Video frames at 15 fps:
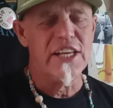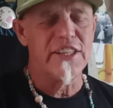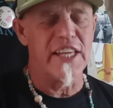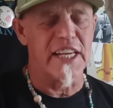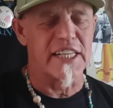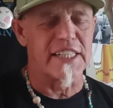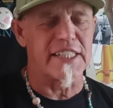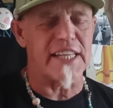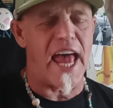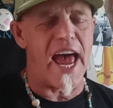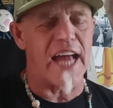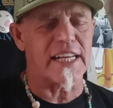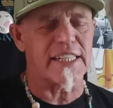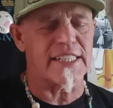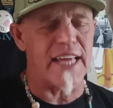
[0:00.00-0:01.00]
the
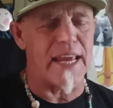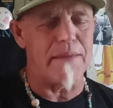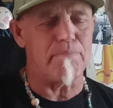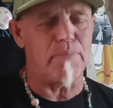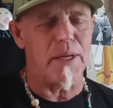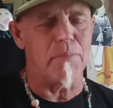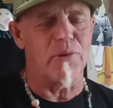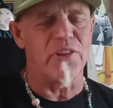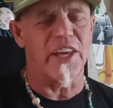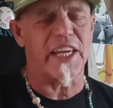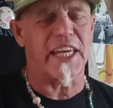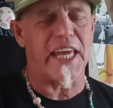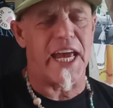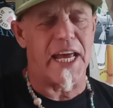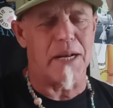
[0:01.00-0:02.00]
exact same people
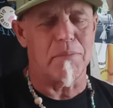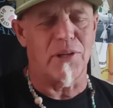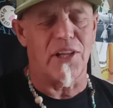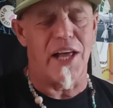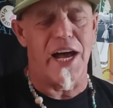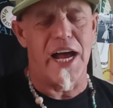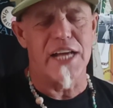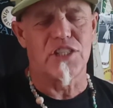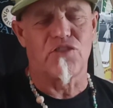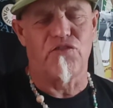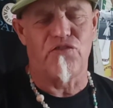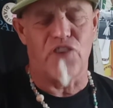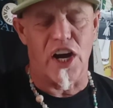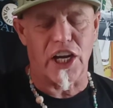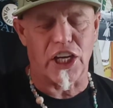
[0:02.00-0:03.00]
that cannibalized
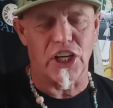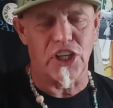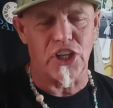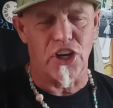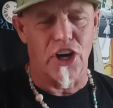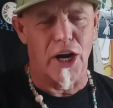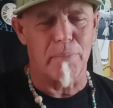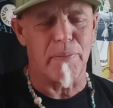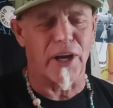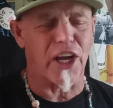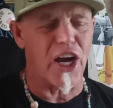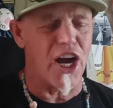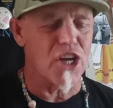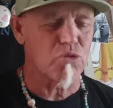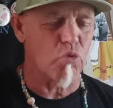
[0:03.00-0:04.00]
fucking Europe and
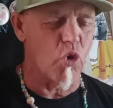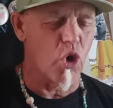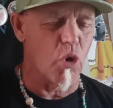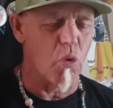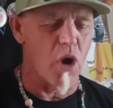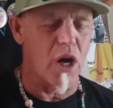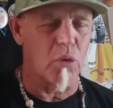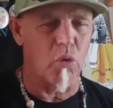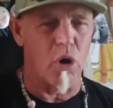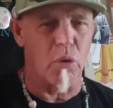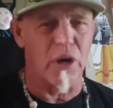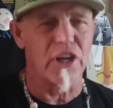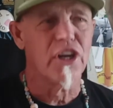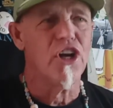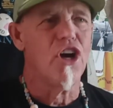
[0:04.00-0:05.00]
caused World War One, World
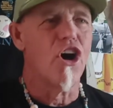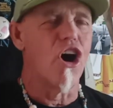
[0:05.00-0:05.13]
War.